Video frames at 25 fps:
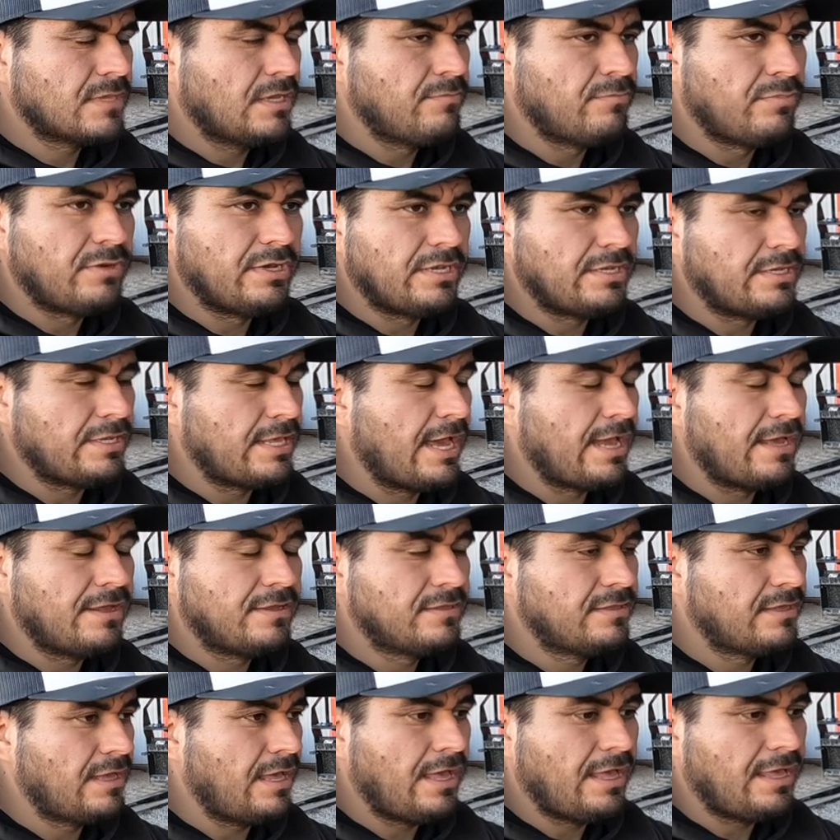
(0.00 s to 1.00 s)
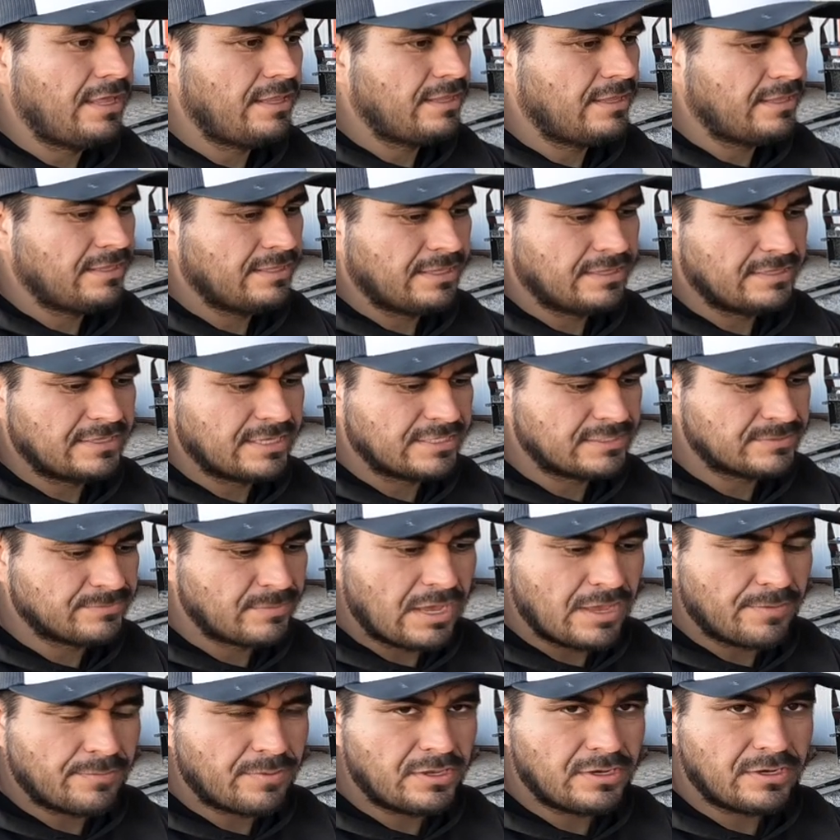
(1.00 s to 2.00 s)
but yeah, uh, that's
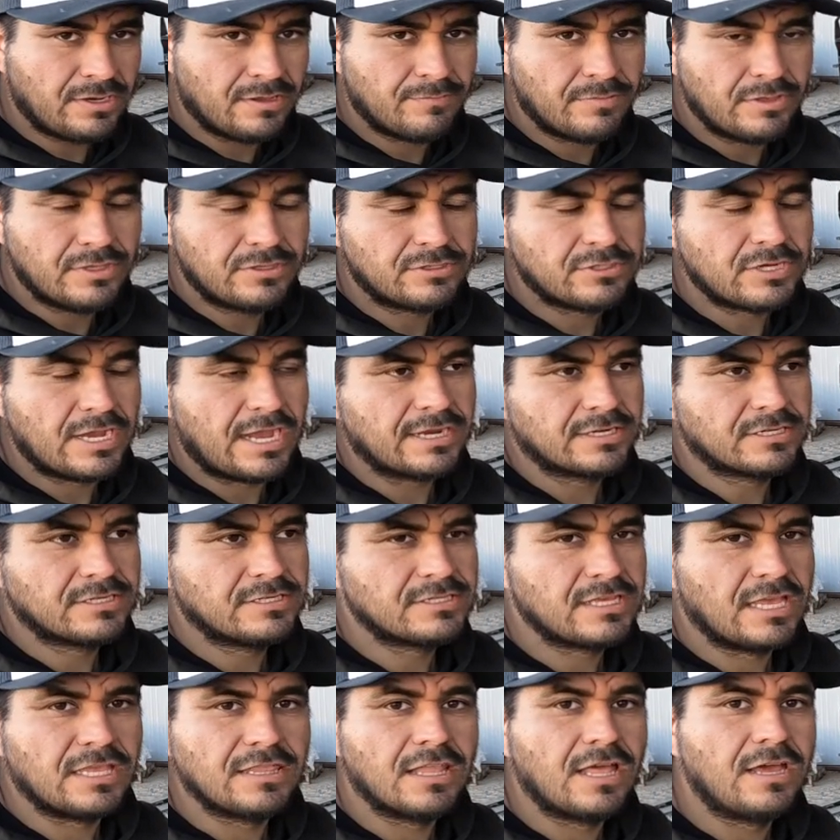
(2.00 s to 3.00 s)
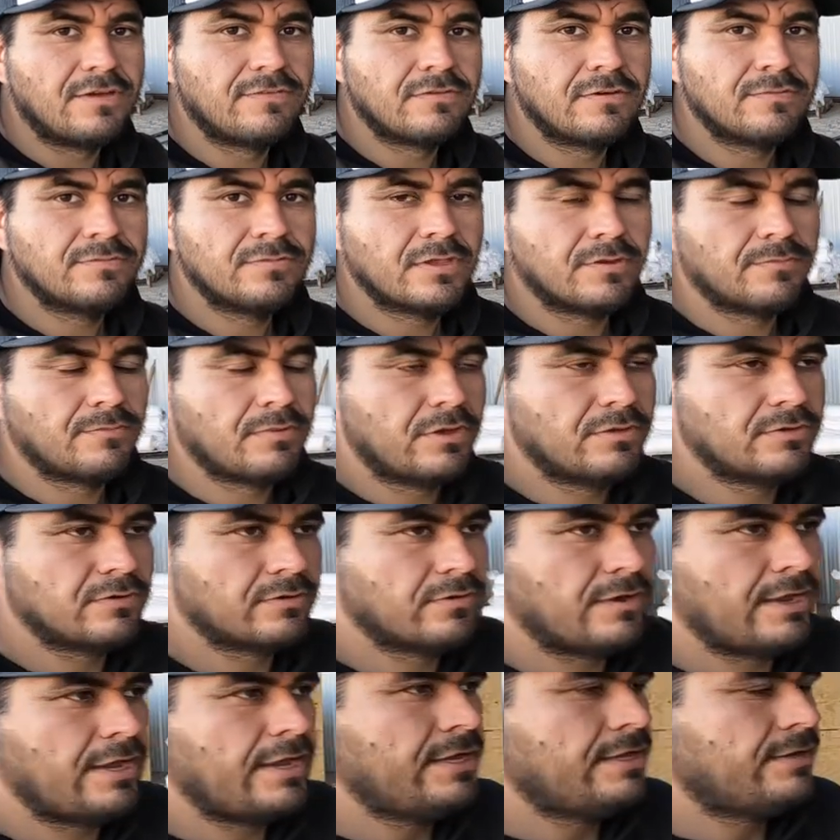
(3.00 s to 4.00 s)
my opinion on both tractors. I love them. They're both
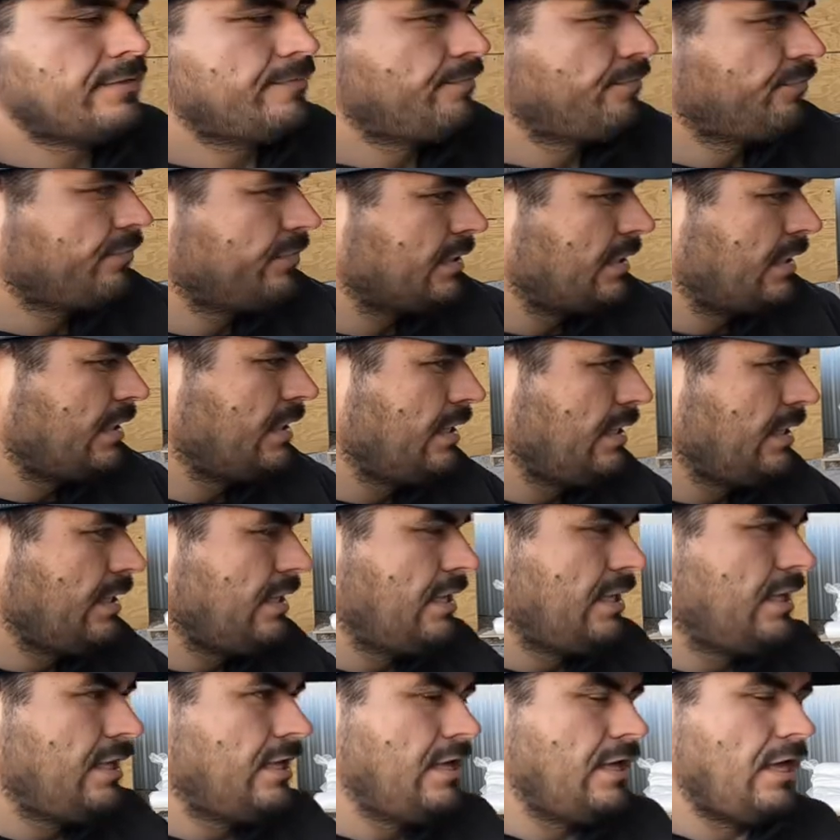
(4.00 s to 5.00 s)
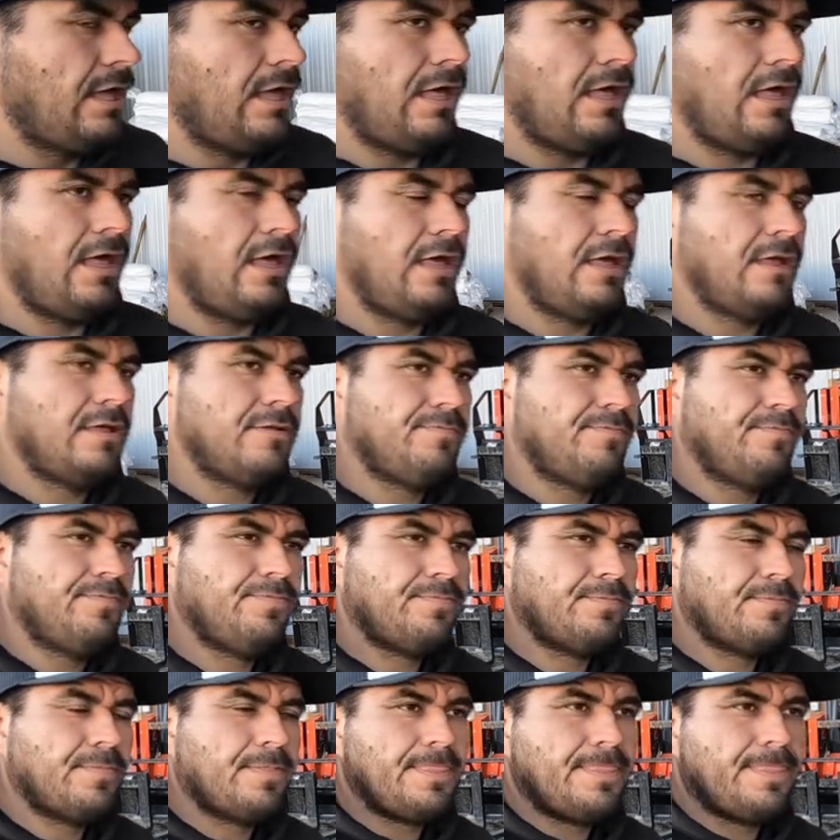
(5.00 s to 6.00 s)
great. Uh,
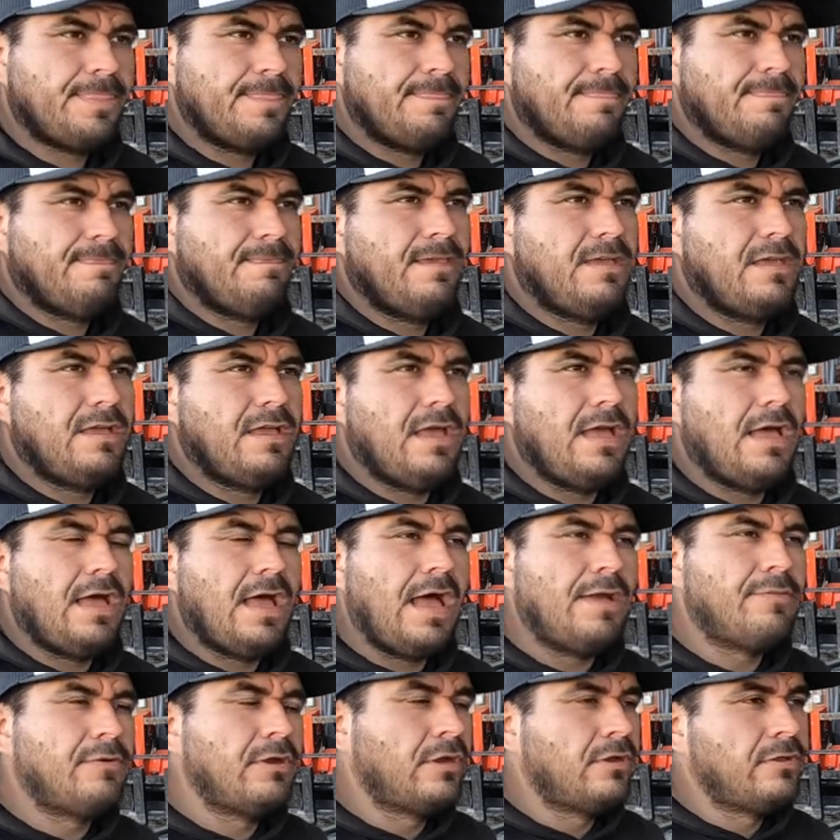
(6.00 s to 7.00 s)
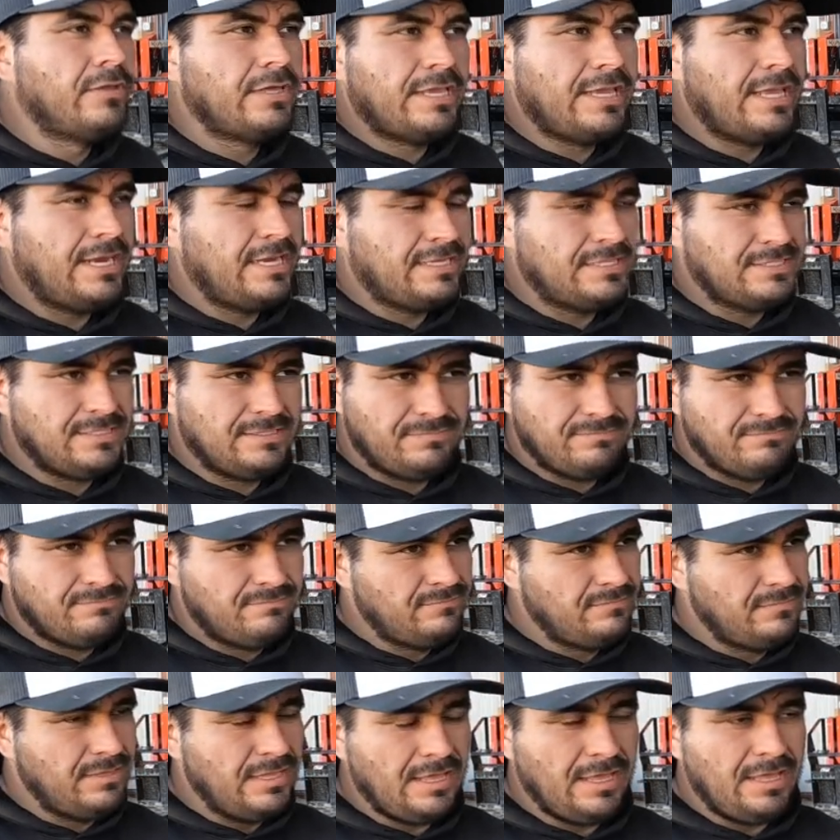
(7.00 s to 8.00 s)
I would only get a
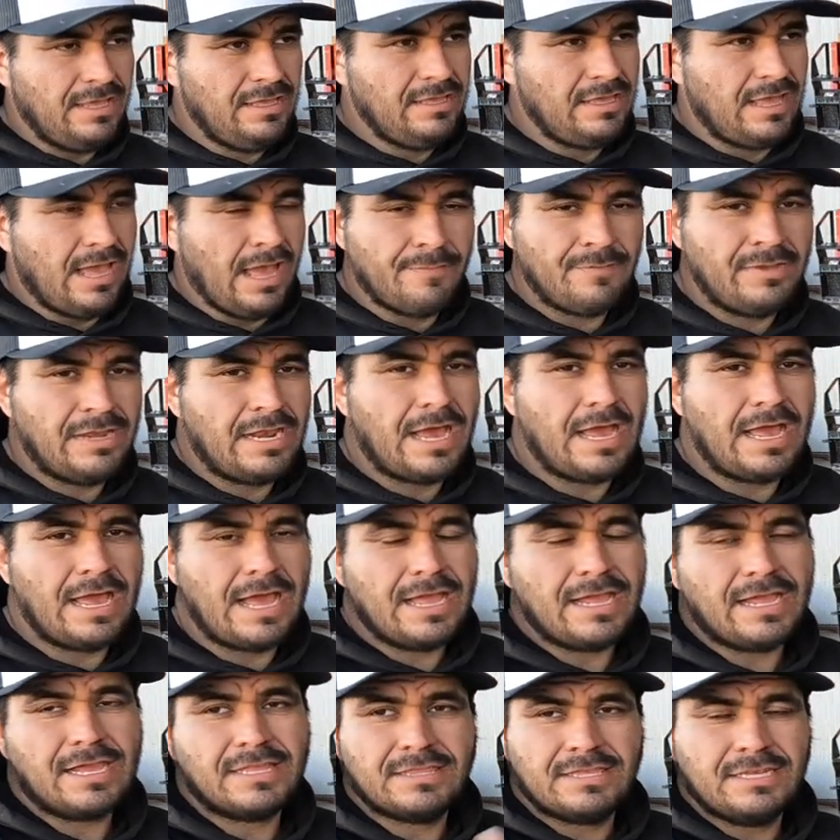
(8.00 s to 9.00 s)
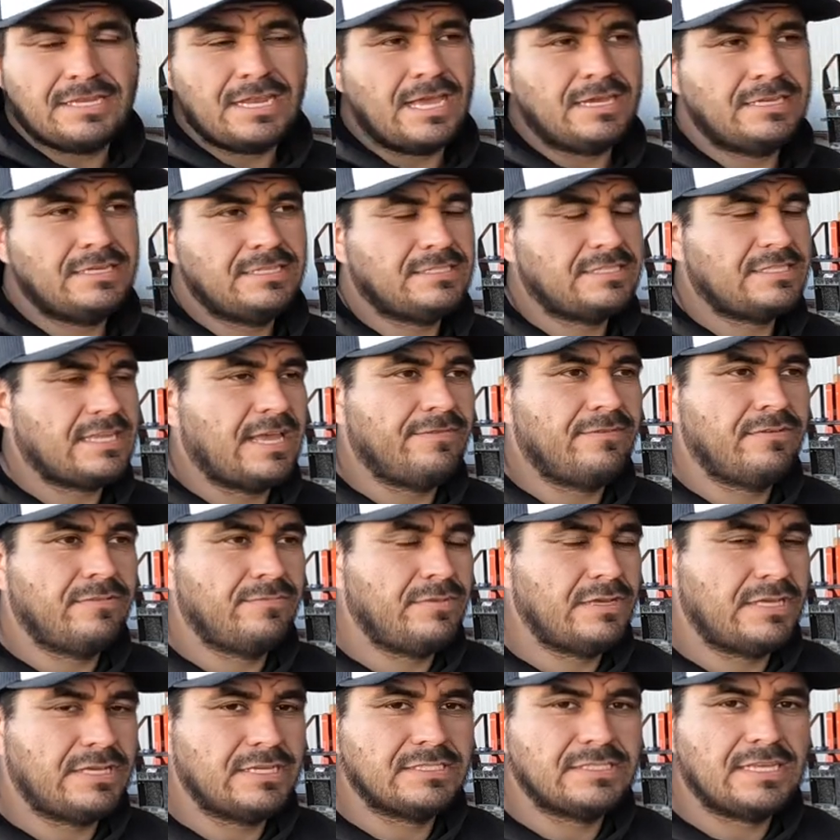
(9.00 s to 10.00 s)
I mean, I, I got the 97
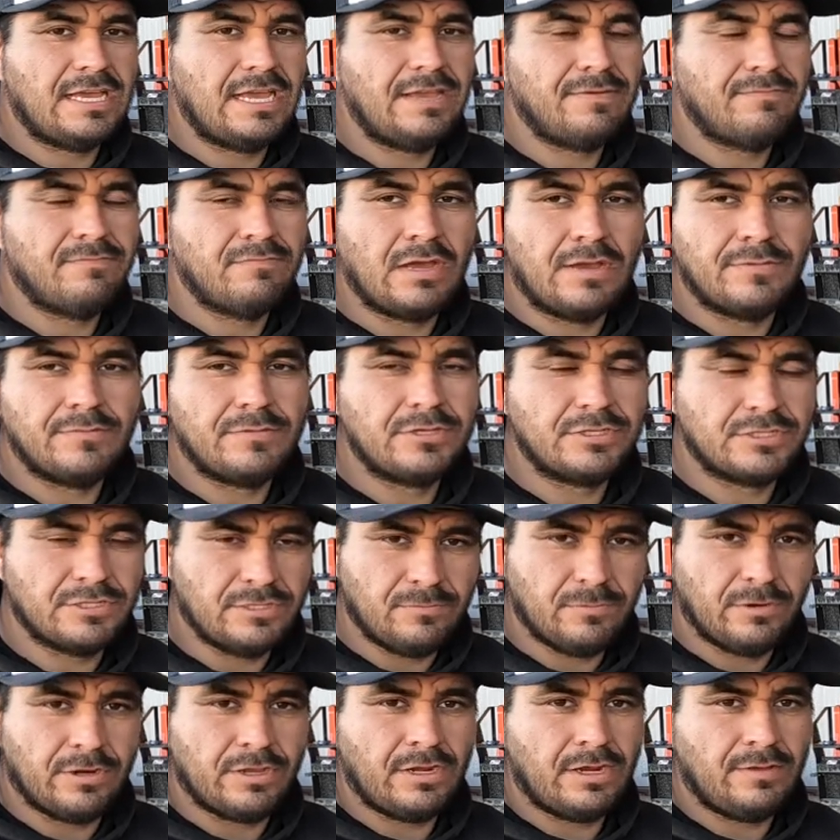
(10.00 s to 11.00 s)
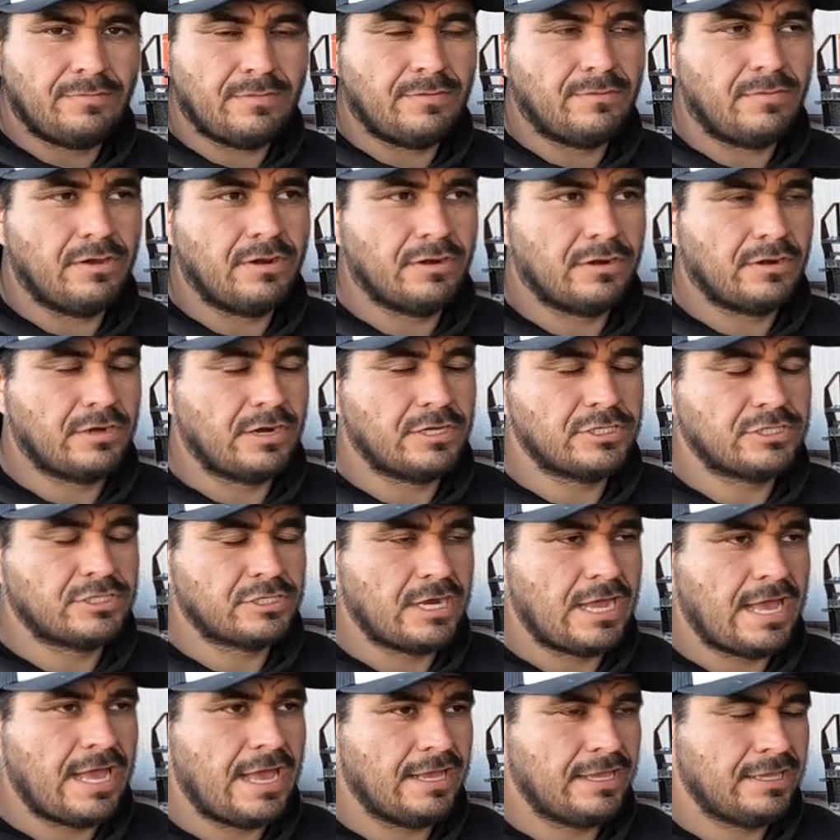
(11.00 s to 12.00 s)
because I, I'm usually working on my motocross
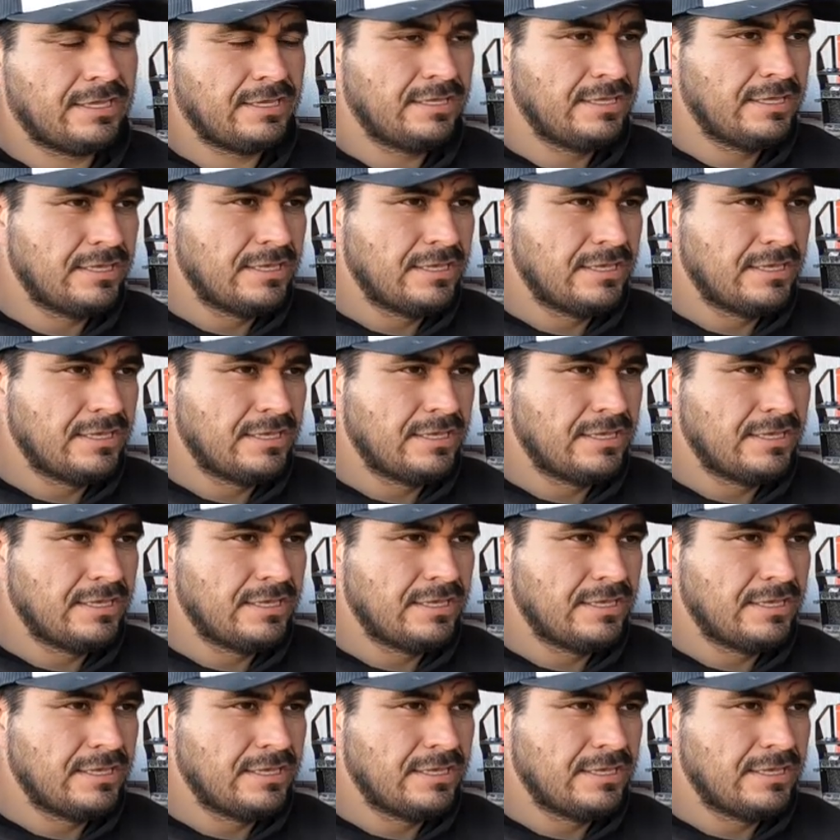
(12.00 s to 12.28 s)
track,